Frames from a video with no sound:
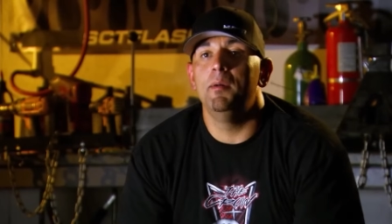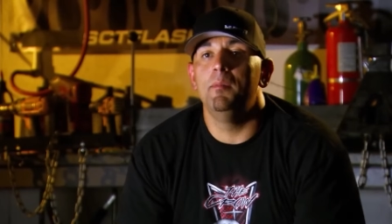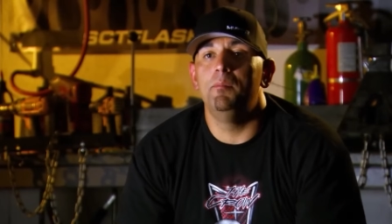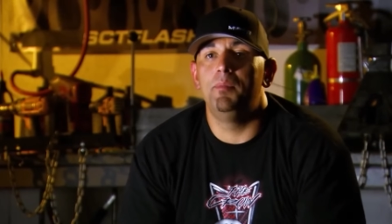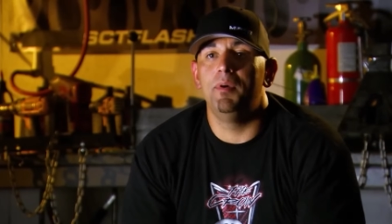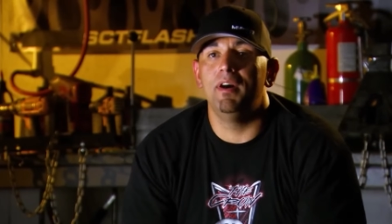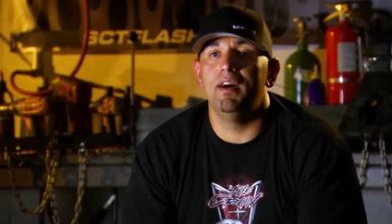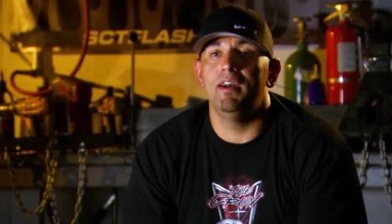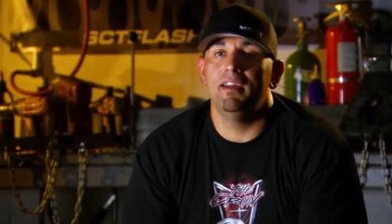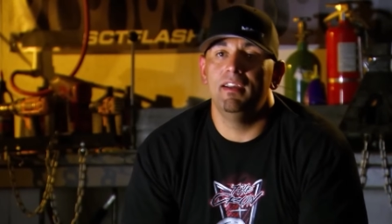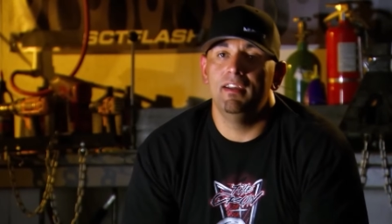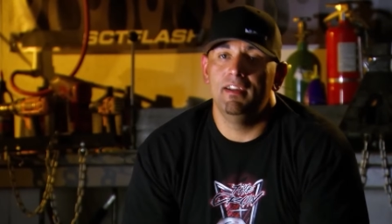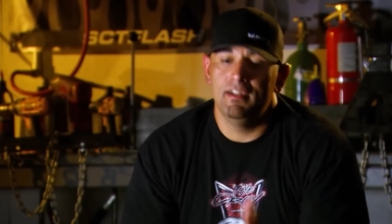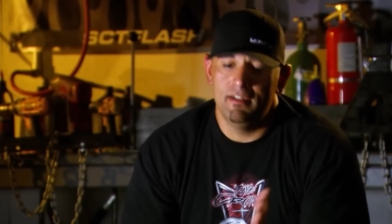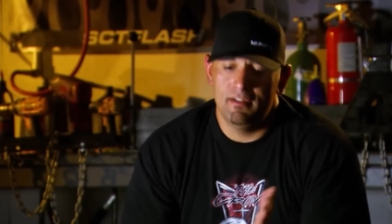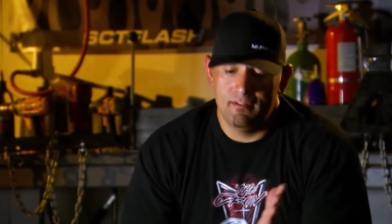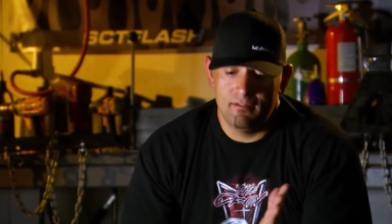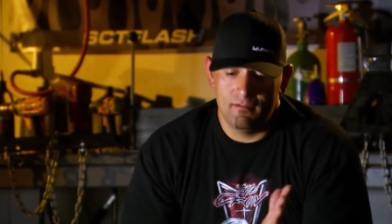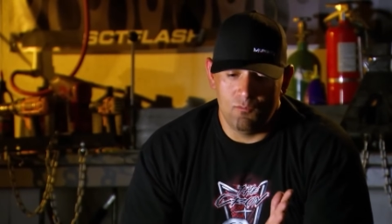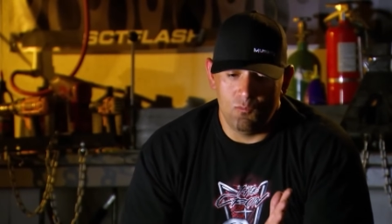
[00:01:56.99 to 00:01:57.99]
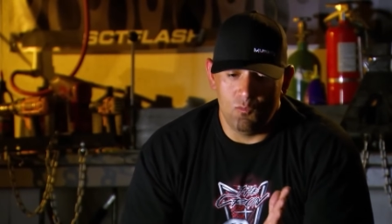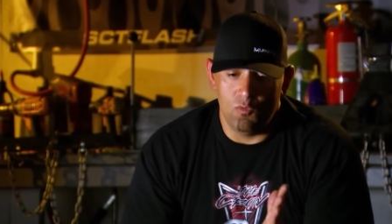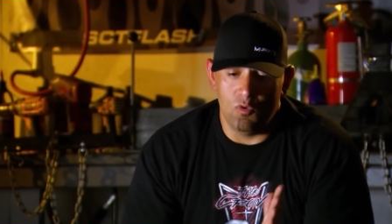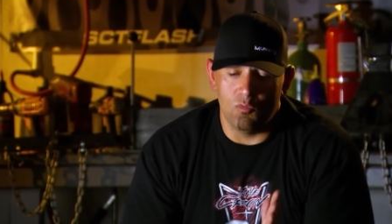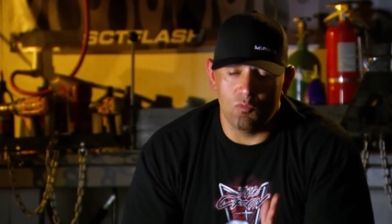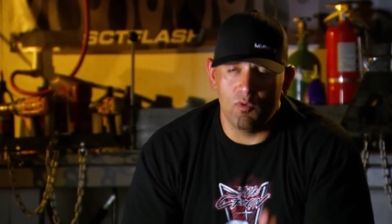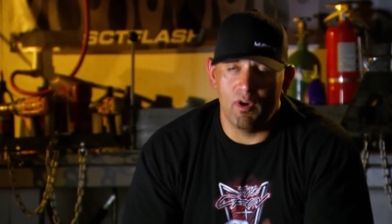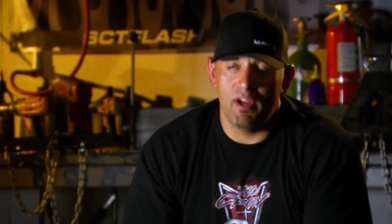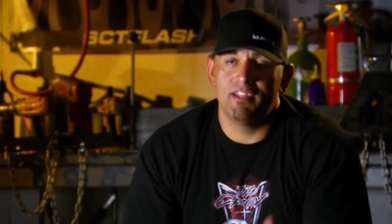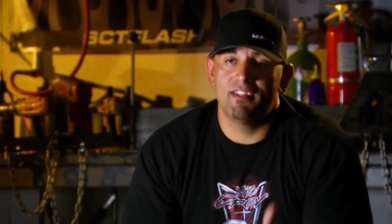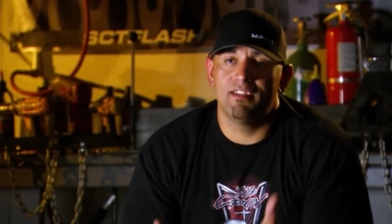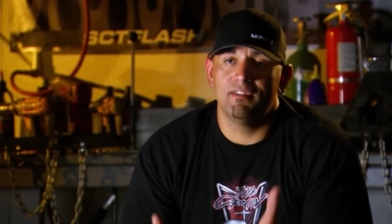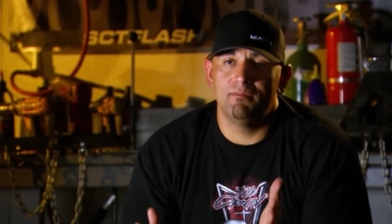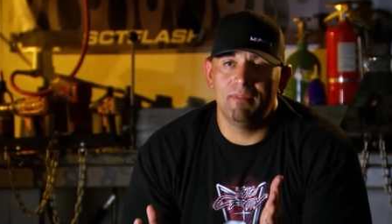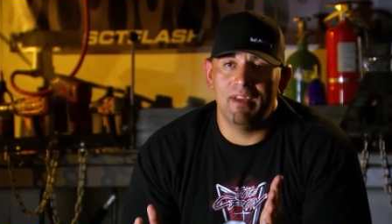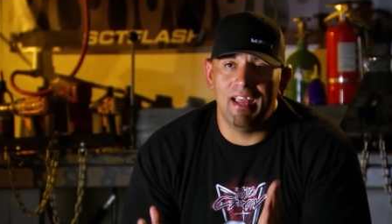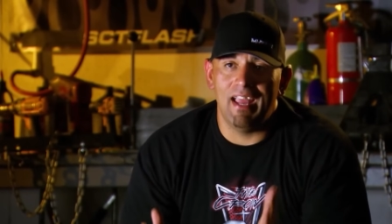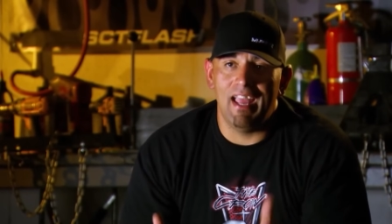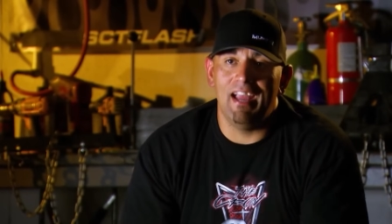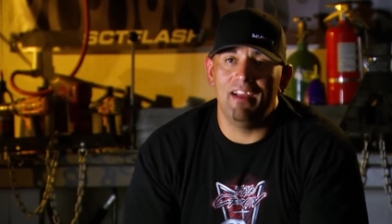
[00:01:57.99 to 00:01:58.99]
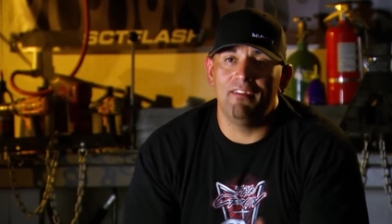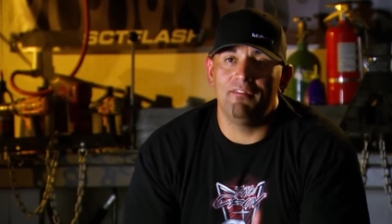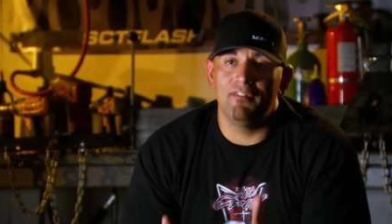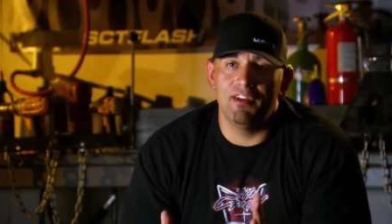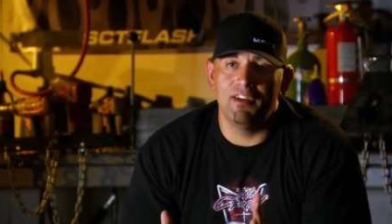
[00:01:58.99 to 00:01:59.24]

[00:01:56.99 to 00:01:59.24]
and wondered why he left the show.